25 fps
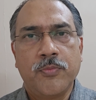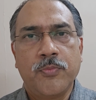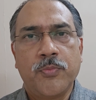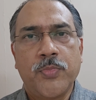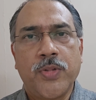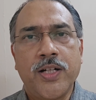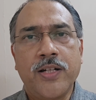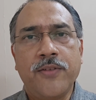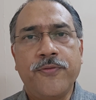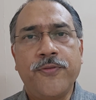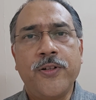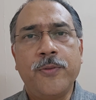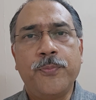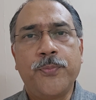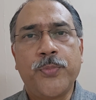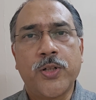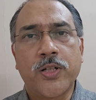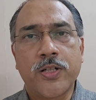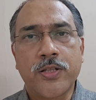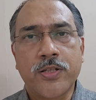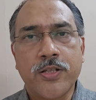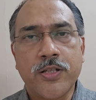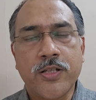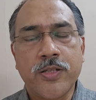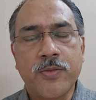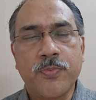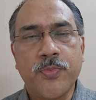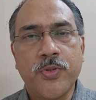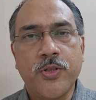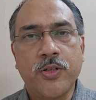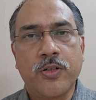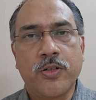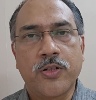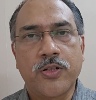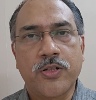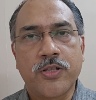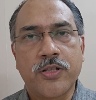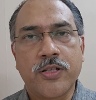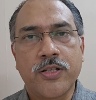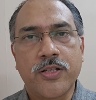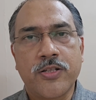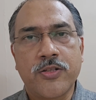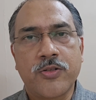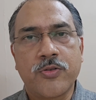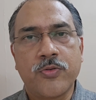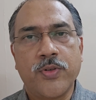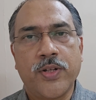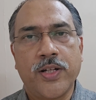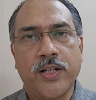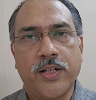But if it persists beyond 6
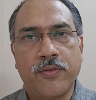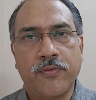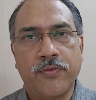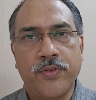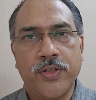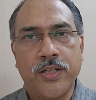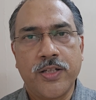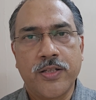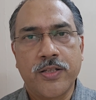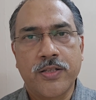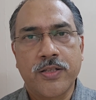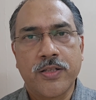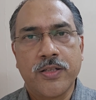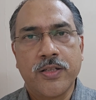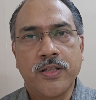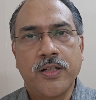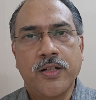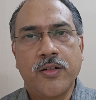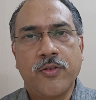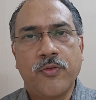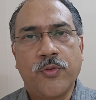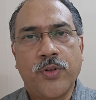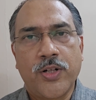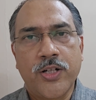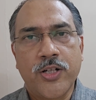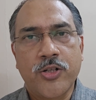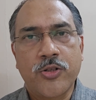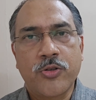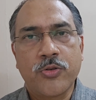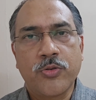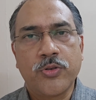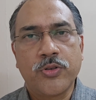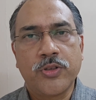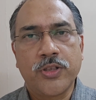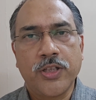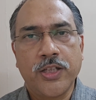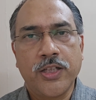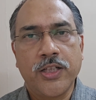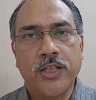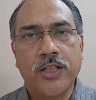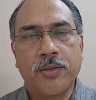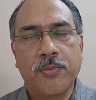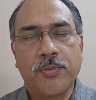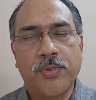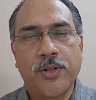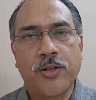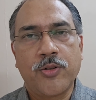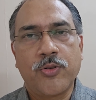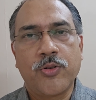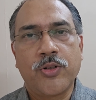to 8 weeks, one should think
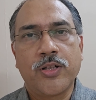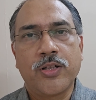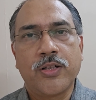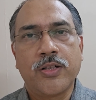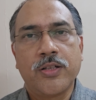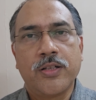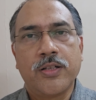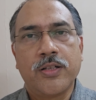about